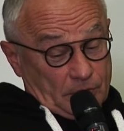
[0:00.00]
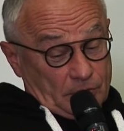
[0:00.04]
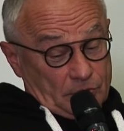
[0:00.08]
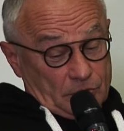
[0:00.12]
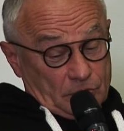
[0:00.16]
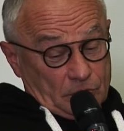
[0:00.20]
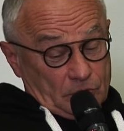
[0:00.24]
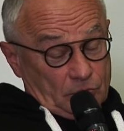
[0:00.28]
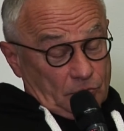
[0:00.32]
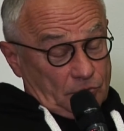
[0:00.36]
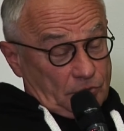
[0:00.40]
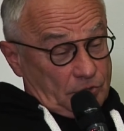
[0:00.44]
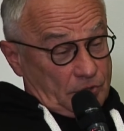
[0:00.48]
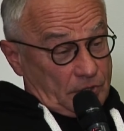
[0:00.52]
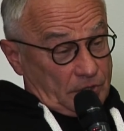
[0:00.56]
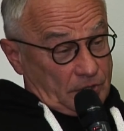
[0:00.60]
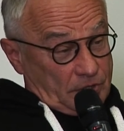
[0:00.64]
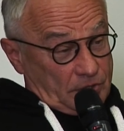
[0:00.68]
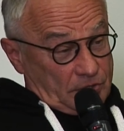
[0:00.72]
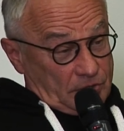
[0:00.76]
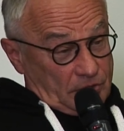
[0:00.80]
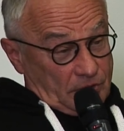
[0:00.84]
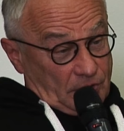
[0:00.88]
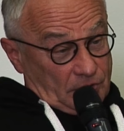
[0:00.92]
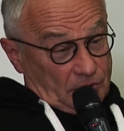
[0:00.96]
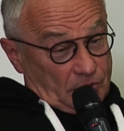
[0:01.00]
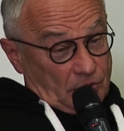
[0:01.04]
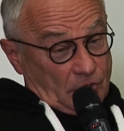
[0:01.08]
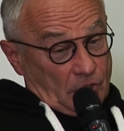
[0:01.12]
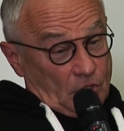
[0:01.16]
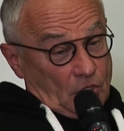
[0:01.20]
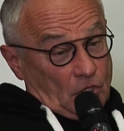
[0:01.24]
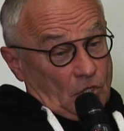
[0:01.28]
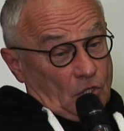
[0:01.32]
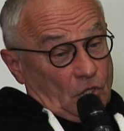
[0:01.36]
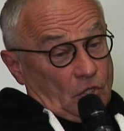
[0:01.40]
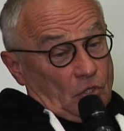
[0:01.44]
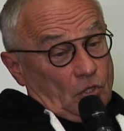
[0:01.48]
There was
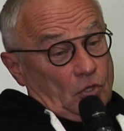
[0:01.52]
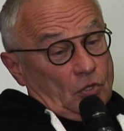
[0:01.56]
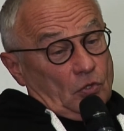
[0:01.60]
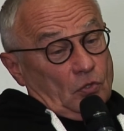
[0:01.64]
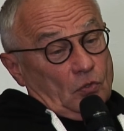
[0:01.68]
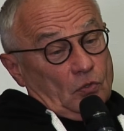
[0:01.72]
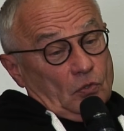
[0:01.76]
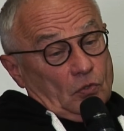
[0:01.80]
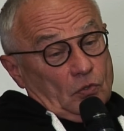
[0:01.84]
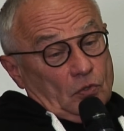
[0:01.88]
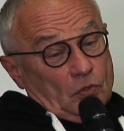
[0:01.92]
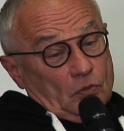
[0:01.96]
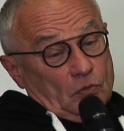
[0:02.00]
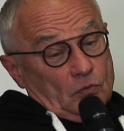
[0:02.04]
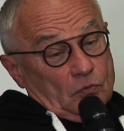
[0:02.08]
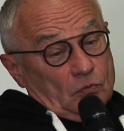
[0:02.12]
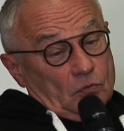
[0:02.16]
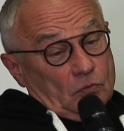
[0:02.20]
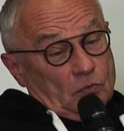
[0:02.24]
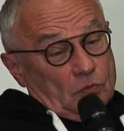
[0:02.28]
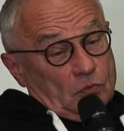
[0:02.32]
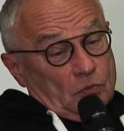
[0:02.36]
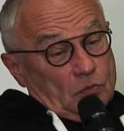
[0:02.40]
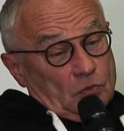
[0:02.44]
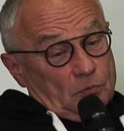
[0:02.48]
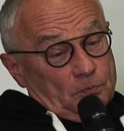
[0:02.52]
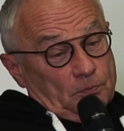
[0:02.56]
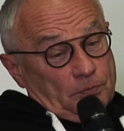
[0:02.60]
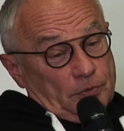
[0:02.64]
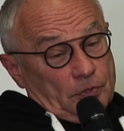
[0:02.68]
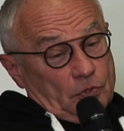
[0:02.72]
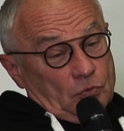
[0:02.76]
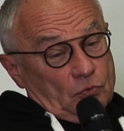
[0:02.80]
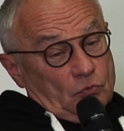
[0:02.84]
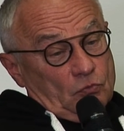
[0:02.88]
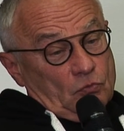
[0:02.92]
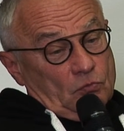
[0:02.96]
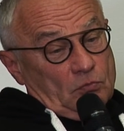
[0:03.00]
uh,
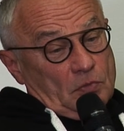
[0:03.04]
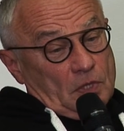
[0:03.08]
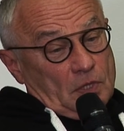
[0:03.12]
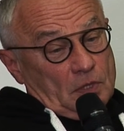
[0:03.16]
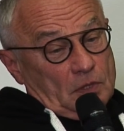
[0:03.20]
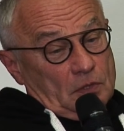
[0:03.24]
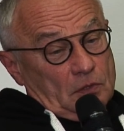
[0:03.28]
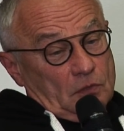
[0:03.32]
um,